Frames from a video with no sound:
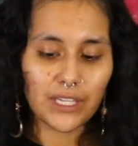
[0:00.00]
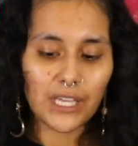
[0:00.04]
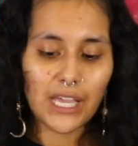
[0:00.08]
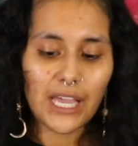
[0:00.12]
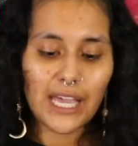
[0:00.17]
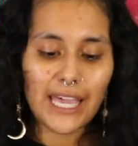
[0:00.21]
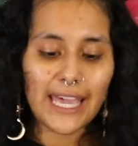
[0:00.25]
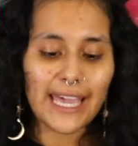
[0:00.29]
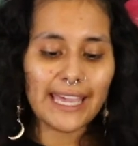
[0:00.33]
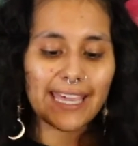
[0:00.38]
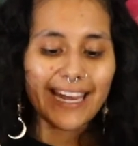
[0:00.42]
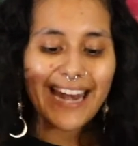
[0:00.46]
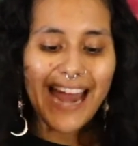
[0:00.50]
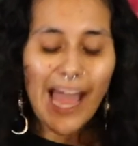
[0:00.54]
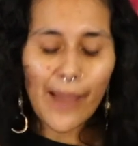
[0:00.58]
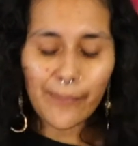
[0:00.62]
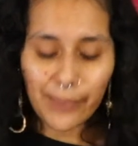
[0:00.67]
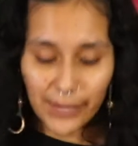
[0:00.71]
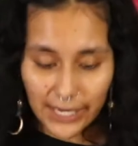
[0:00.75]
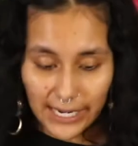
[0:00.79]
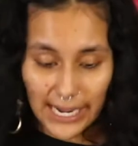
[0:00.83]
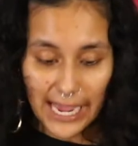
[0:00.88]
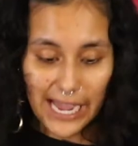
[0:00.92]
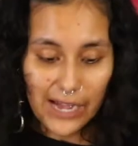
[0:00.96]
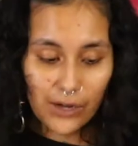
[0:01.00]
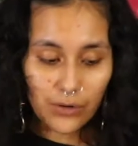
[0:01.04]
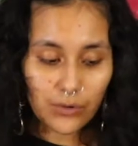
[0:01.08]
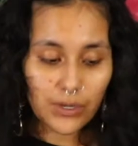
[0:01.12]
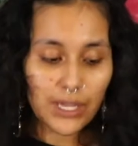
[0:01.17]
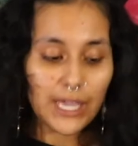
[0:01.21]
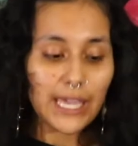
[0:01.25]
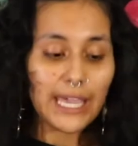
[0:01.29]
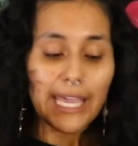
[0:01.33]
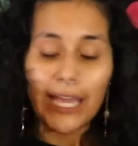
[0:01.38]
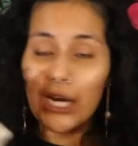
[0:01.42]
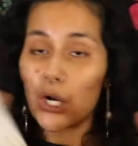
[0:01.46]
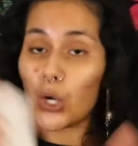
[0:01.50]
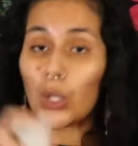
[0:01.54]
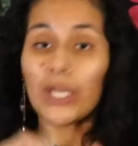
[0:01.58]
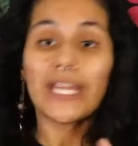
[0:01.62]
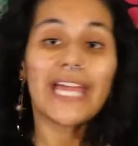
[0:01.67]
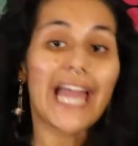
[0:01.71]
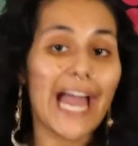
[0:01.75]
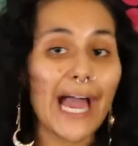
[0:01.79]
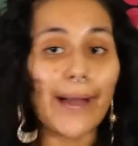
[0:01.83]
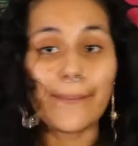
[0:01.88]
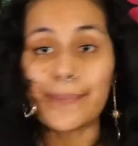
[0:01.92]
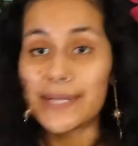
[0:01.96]
It can happen now. It only
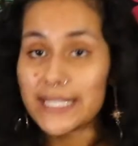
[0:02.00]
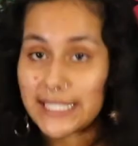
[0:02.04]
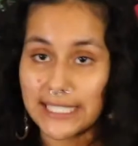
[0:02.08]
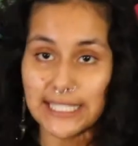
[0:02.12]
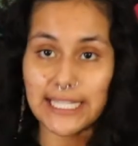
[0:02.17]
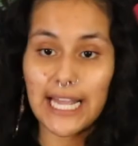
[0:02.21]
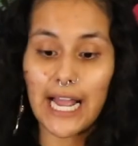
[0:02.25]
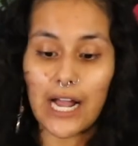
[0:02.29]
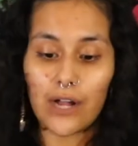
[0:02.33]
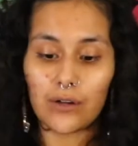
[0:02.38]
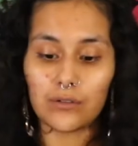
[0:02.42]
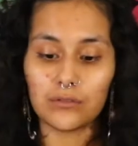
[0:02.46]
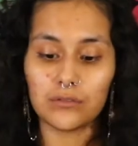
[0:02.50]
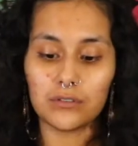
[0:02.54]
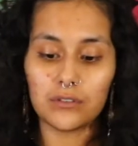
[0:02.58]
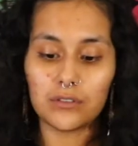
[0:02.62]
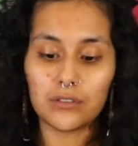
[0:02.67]
happens now.